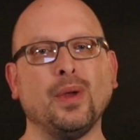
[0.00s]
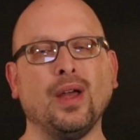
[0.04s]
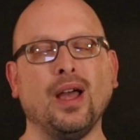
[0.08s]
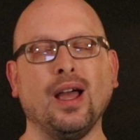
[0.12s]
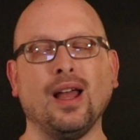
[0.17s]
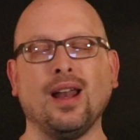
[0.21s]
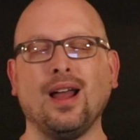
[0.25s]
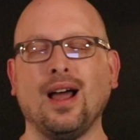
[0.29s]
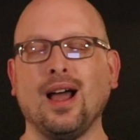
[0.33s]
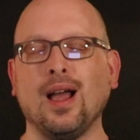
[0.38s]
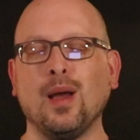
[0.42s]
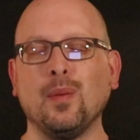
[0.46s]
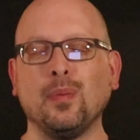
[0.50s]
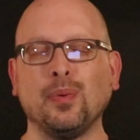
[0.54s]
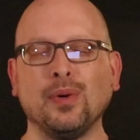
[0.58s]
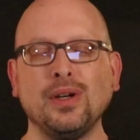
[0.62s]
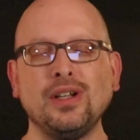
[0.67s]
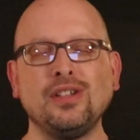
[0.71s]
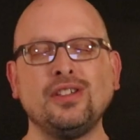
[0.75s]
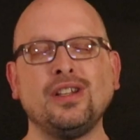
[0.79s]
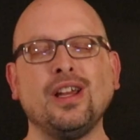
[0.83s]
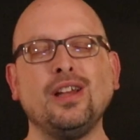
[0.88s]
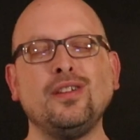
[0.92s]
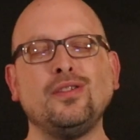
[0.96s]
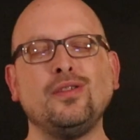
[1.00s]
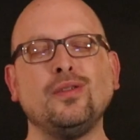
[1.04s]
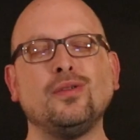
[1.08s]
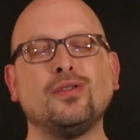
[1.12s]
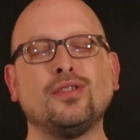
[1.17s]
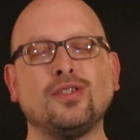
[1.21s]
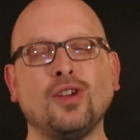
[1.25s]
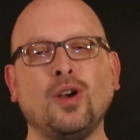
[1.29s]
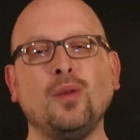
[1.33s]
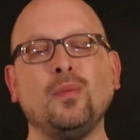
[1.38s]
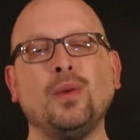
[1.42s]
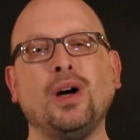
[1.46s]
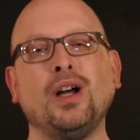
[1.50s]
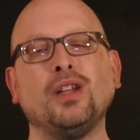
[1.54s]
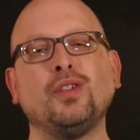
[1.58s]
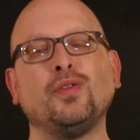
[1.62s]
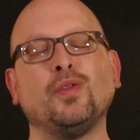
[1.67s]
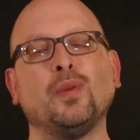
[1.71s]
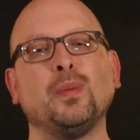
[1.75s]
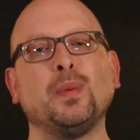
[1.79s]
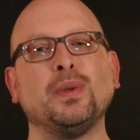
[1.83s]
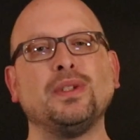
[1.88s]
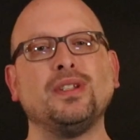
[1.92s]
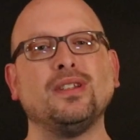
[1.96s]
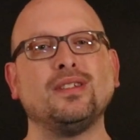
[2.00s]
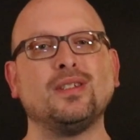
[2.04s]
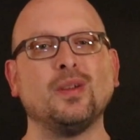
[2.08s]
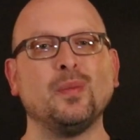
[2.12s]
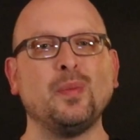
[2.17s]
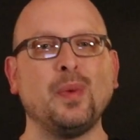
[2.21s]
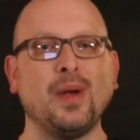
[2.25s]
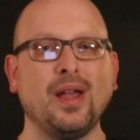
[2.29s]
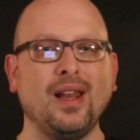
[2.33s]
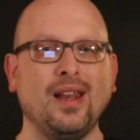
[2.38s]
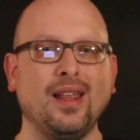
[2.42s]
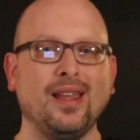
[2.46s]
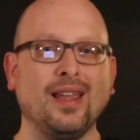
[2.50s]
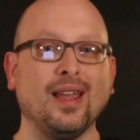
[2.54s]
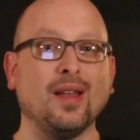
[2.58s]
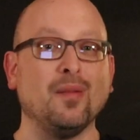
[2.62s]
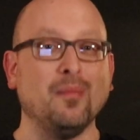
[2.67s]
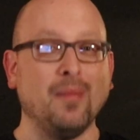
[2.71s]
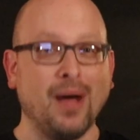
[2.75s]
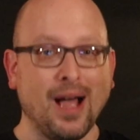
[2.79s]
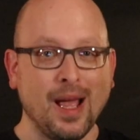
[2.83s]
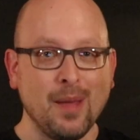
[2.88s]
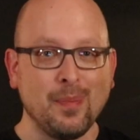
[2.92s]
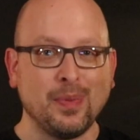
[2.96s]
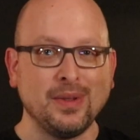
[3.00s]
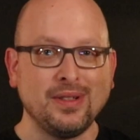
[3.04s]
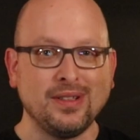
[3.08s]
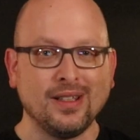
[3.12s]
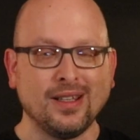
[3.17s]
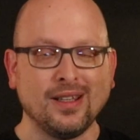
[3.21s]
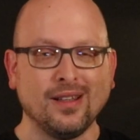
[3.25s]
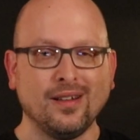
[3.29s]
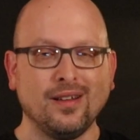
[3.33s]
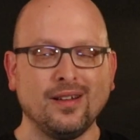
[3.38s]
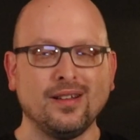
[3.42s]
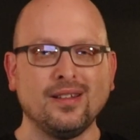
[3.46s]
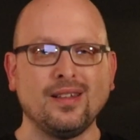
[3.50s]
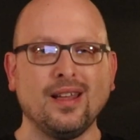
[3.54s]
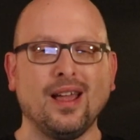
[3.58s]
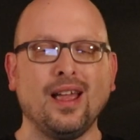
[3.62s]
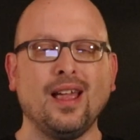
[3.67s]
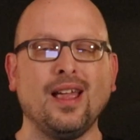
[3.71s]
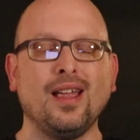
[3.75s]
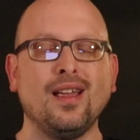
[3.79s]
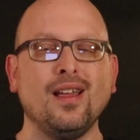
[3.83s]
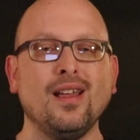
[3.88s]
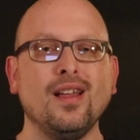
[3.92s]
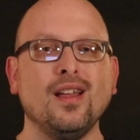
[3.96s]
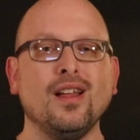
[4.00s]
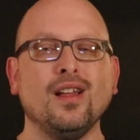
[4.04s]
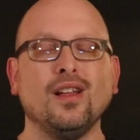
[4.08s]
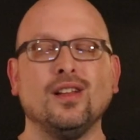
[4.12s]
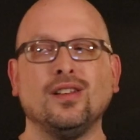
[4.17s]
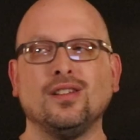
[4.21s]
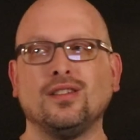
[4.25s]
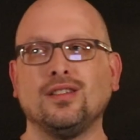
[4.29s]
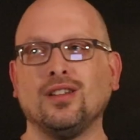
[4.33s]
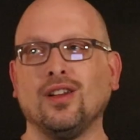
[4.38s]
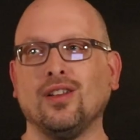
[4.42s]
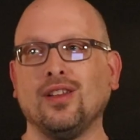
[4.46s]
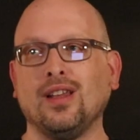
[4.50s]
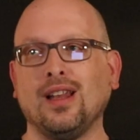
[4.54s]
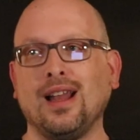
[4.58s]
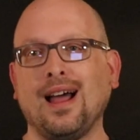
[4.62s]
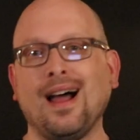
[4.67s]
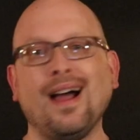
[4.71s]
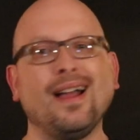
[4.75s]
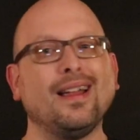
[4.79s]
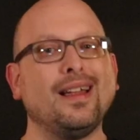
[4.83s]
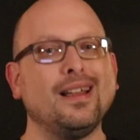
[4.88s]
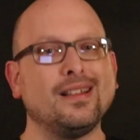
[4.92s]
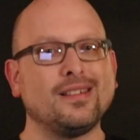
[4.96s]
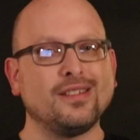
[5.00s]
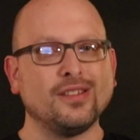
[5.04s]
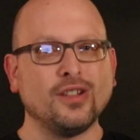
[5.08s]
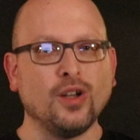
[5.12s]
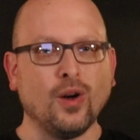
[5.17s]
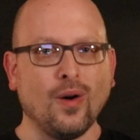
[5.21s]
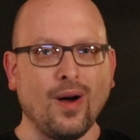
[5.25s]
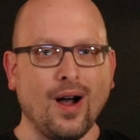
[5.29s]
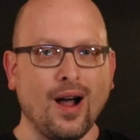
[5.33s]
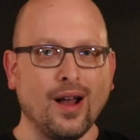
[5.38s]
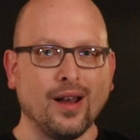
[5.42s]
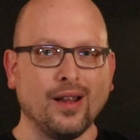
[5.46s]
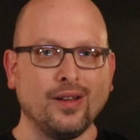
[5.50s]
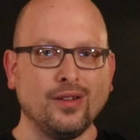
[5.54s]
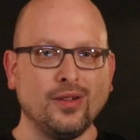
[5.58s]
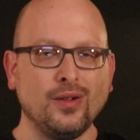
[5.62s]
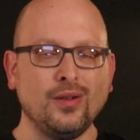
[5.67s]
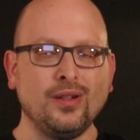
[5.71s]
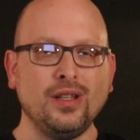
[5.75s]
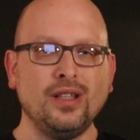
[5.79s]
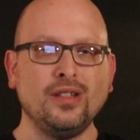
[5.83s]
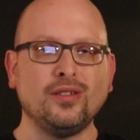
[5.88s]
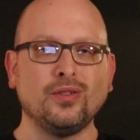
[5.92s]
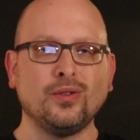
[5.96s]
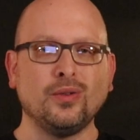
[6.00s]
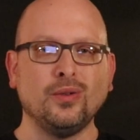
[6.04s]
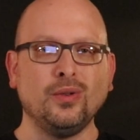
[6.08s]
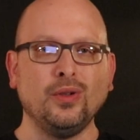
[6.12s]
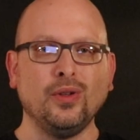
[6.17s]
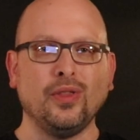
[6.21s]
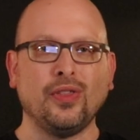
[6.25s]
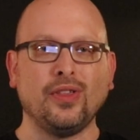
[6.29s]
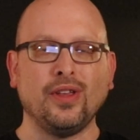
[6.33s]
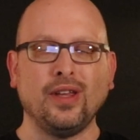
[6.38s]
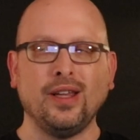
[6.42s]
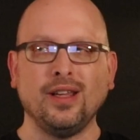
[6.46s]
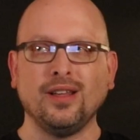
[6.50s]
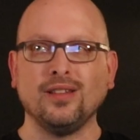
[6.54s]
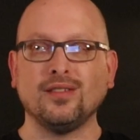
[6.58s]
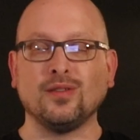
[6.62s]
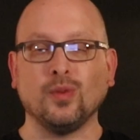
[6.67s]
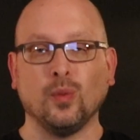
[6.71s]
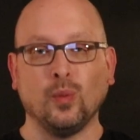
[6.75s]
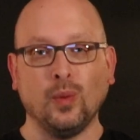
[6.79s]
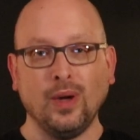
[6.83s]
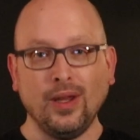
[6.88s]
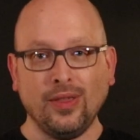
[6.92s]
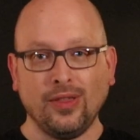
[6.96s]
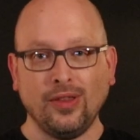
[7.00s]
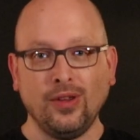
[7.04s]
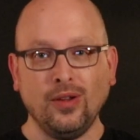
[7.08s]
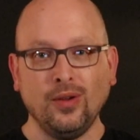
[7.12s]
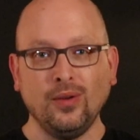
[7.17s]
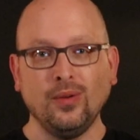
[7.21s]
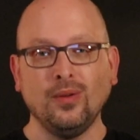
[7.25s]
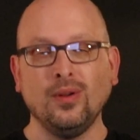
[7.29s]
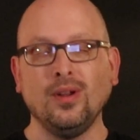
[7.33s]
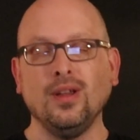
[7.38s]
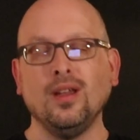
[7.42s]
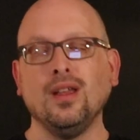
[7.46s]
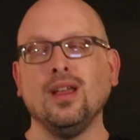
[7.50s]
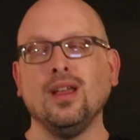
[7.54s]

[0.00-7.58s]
And I appreciate you so much for participating in my particular day so that I get to go out and do these cool things with you